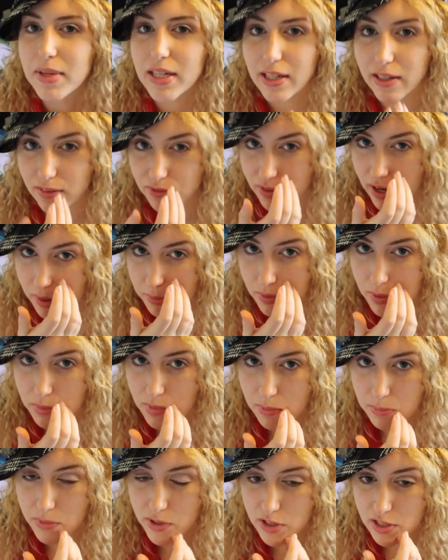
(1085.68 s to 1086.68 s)
immediate family
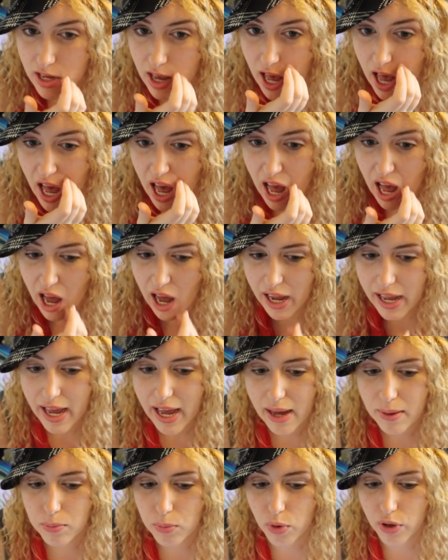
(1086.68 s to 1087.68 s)
members. I
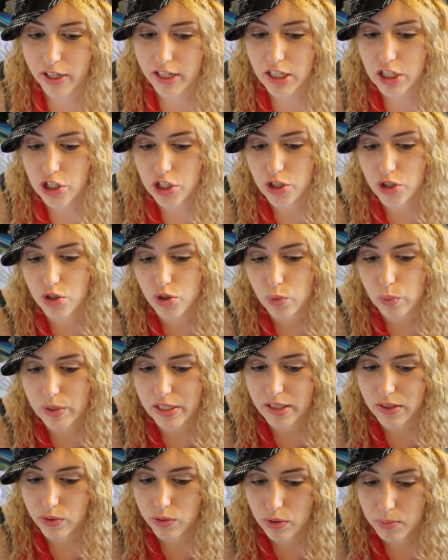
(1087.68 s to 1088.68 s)
had more issues
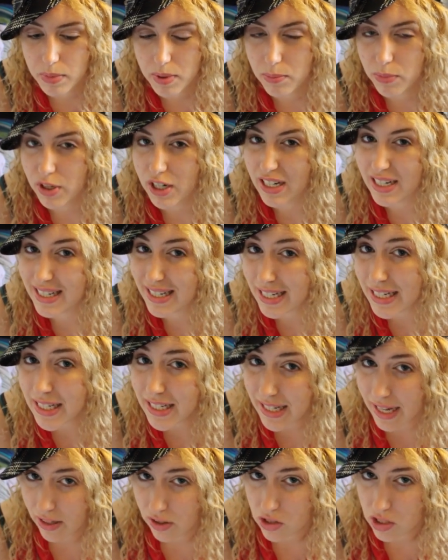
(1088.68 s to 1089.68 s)
with remembering
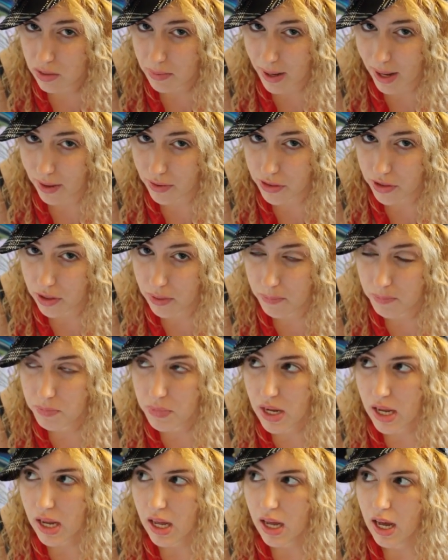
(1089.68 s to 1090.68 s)
details about them.
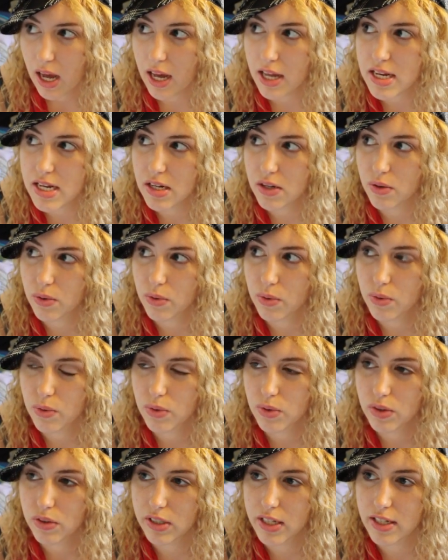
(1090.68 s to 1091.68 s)
I didn't
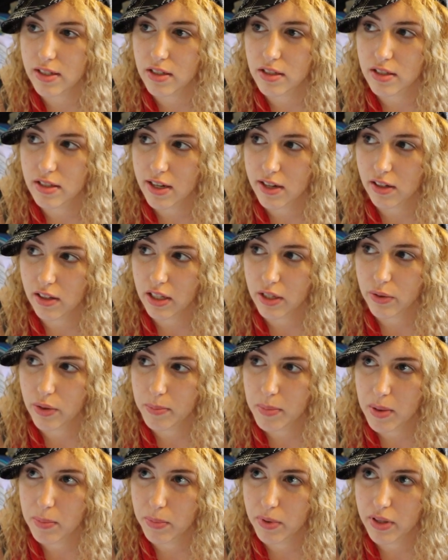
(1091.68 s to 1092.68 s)
necessarily
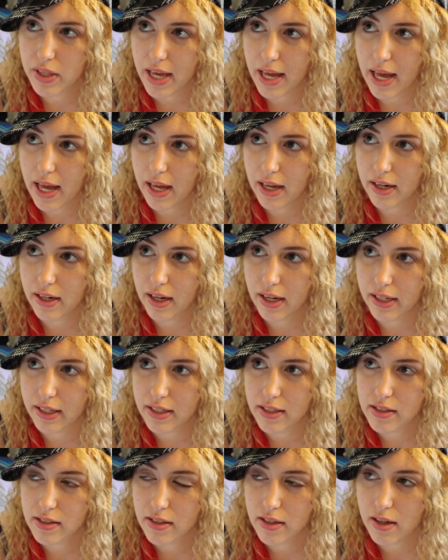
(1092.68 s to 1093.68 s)
remember that, I
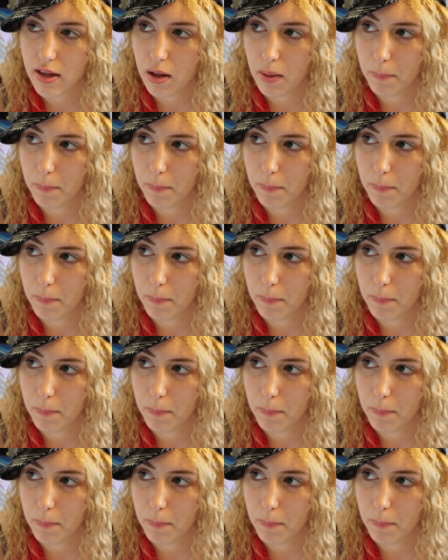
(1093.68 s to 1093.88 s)
guess,